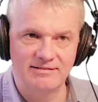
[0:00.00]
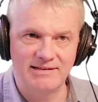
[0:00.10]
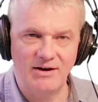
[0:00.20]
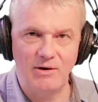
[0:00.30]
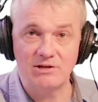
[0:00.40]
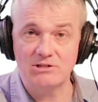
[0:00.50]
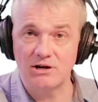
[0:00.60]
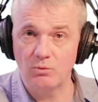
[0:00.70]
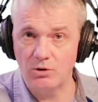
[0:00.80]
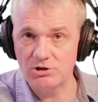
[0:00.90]
now
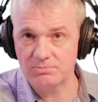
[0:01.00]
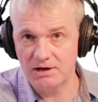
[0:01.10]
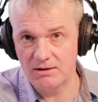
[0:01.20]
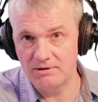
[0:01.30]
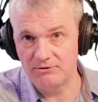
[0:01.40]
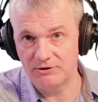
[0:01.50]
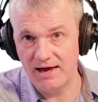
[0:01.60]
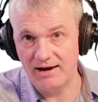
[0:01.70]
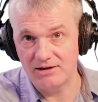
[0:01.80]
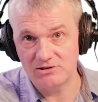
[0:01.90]
oscillator 1 is playing a B
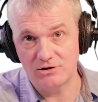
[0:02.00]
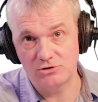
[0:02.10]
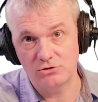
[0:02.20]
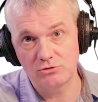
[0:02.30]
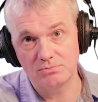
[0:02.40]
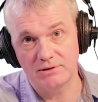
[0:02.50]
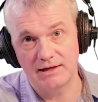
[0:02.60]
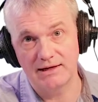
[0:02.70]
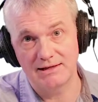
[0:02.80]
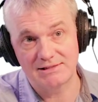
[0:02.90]
flat, oscillator 2 is
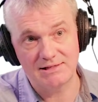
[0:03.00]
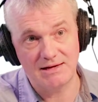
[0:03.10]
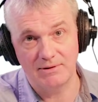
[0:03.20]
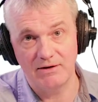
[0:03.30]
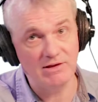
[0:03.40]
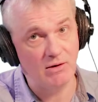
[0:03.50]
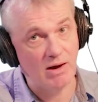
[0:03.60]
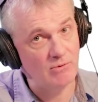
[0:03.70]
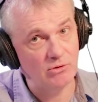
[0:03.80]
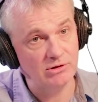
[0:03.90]
playing a C. But I'm
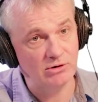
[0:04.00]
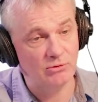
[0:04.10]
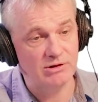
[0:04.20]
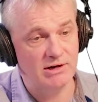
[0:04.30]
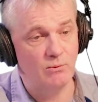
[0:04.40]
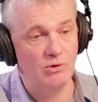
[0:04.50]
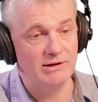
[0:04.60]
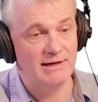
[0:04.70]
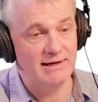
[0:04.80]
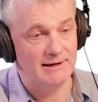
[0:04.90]
holding down
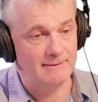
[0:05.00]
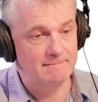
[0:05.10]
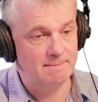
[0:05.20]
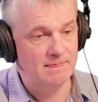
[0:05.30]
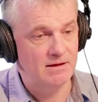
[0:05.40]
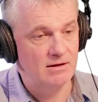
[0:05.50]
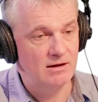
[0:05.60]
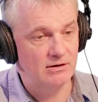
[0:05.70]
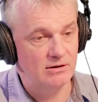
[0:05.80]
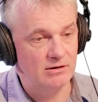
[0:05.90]
1 key.
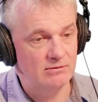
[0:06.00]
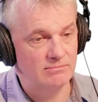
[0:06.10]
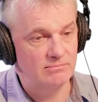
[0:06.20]
I'm gonna.